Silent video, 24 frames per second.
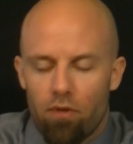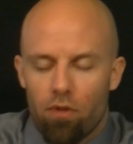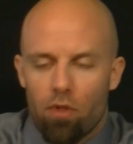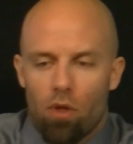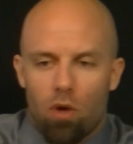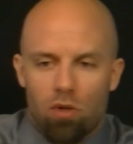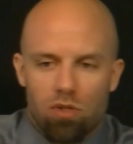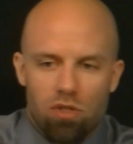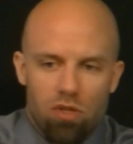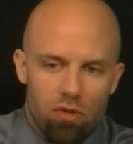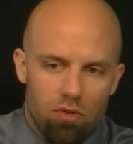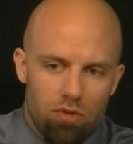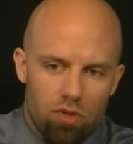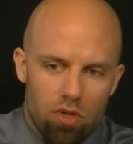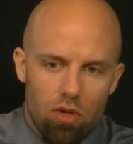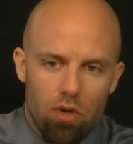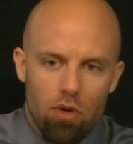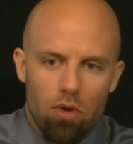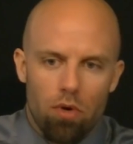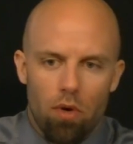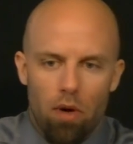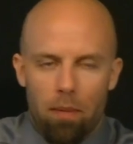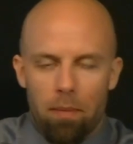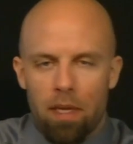for those who
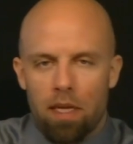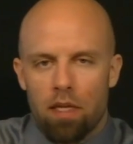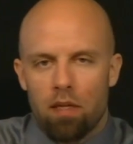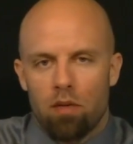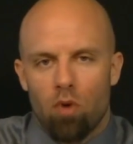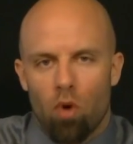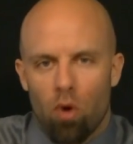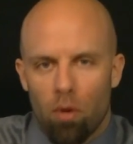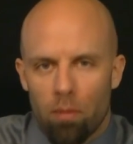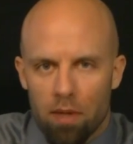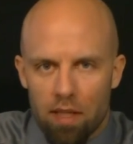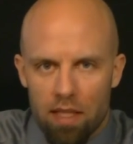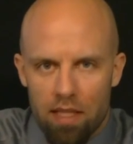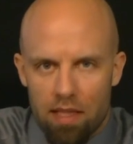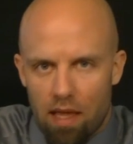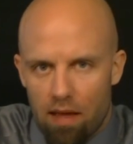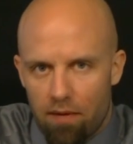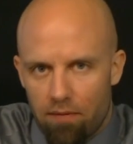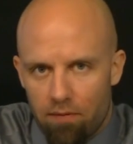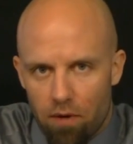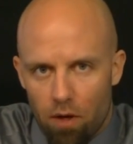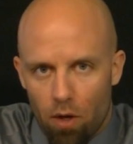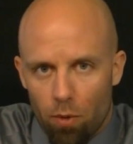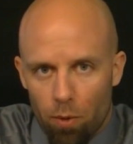do, normally they
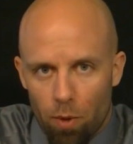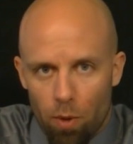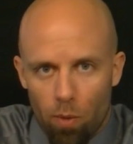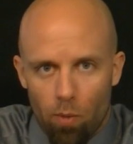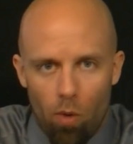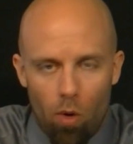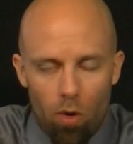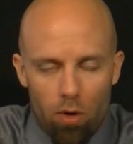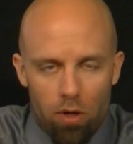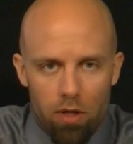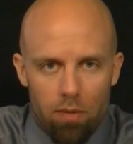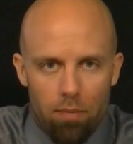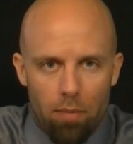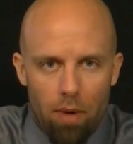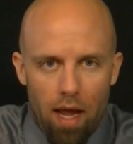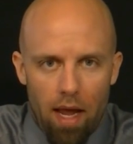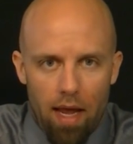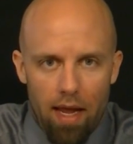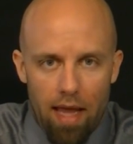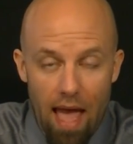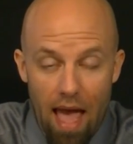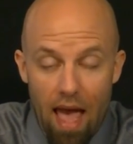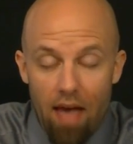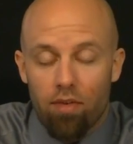feel rewarded
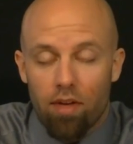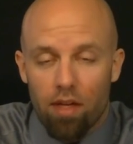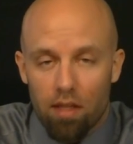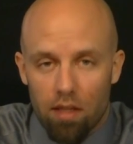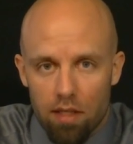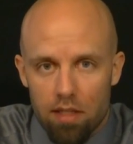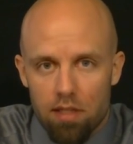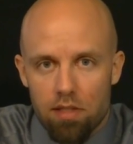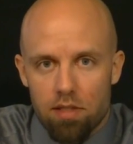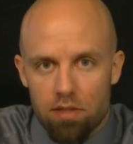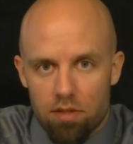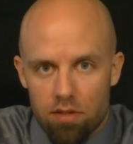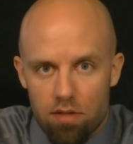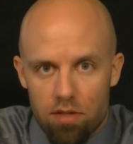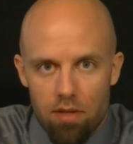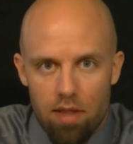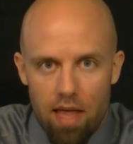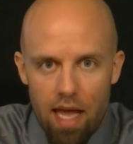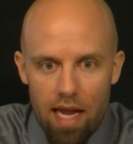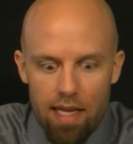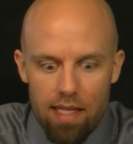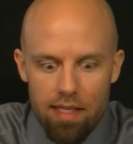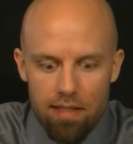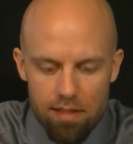by having listened to
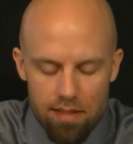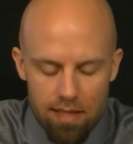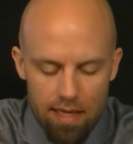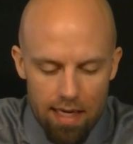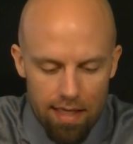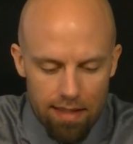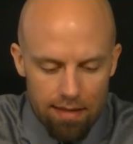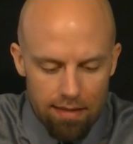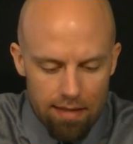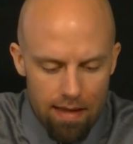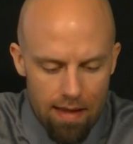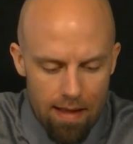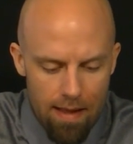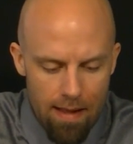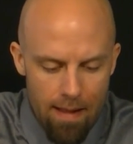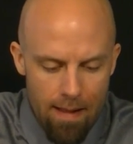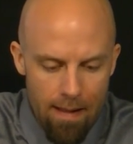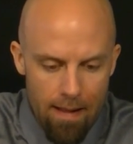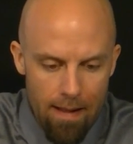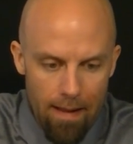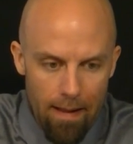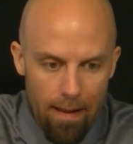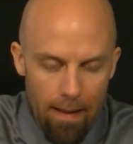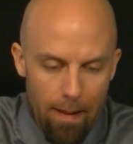that instinct.
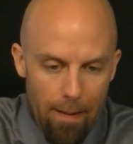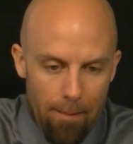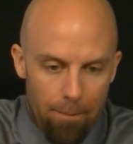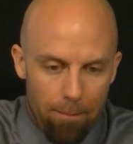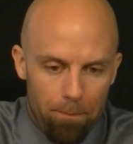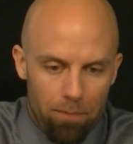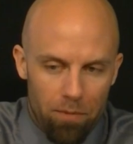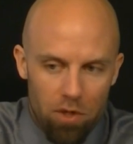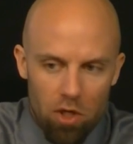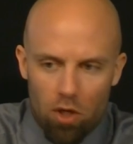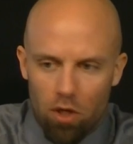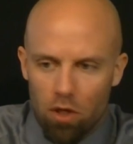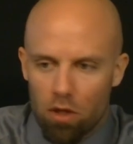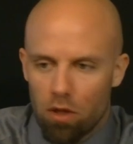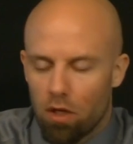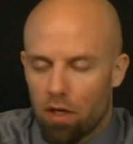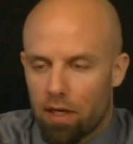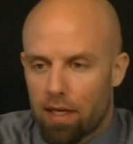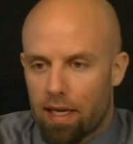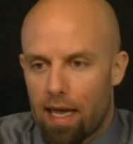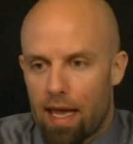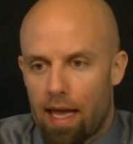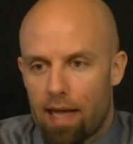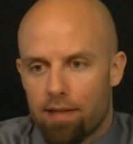You could
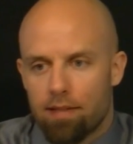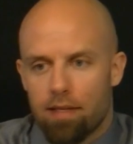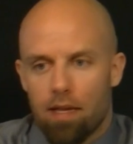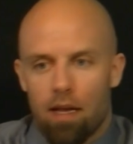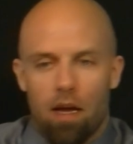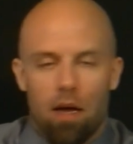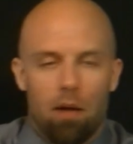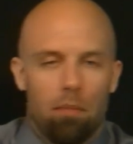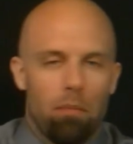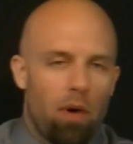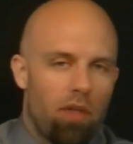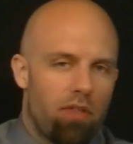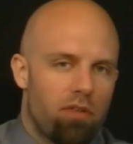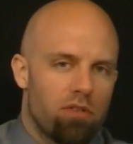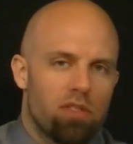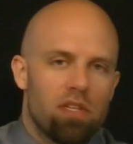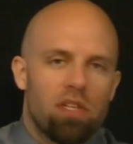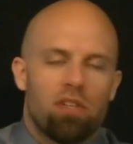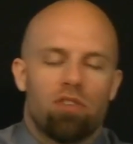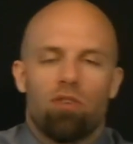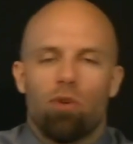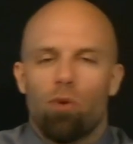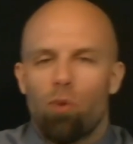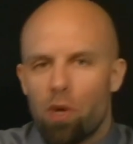look at mother's
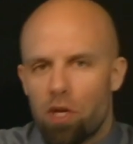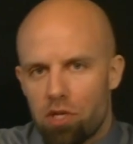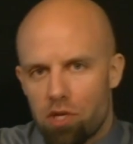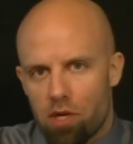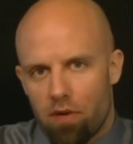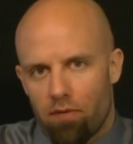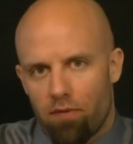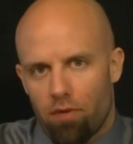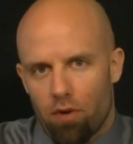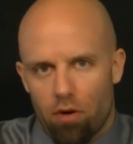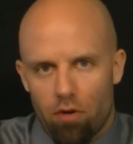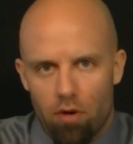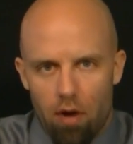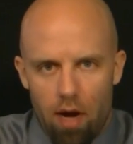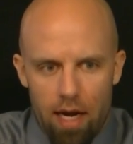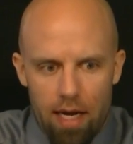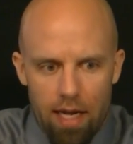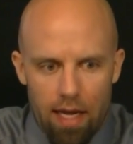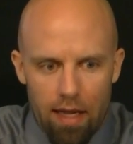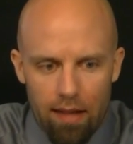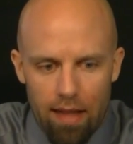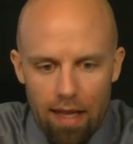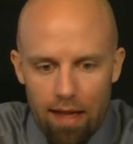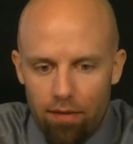intuition, for
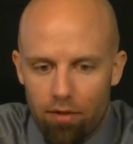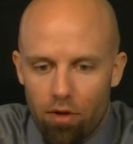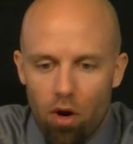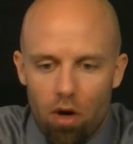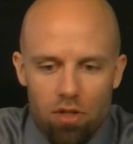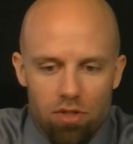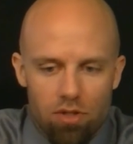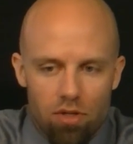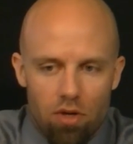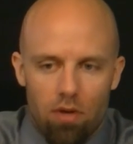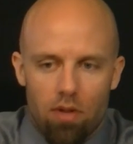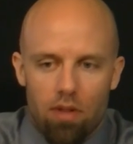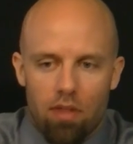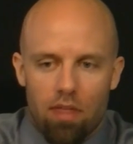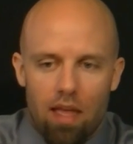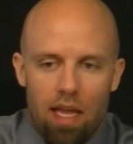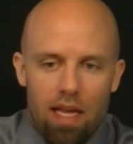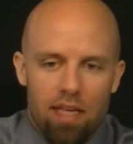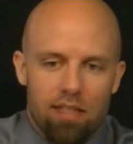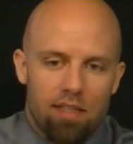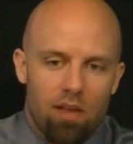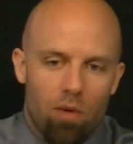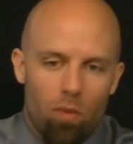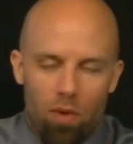crying out loud. There are certain
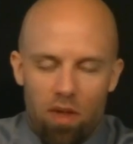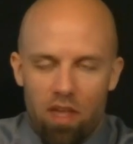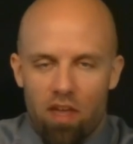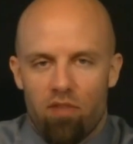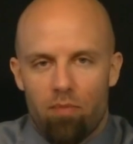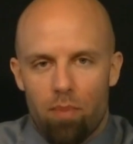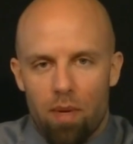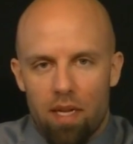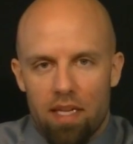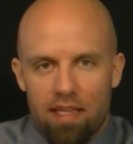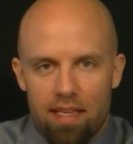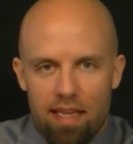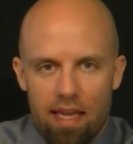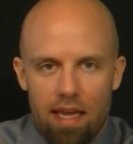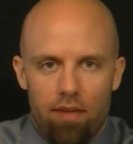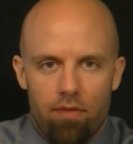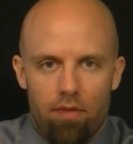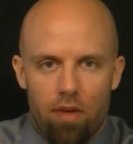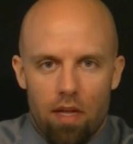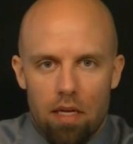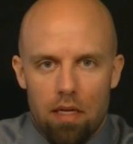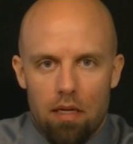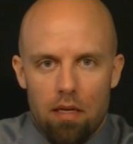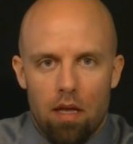things that we have been
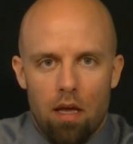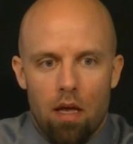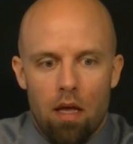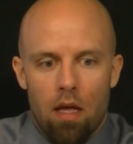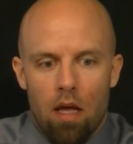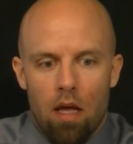given,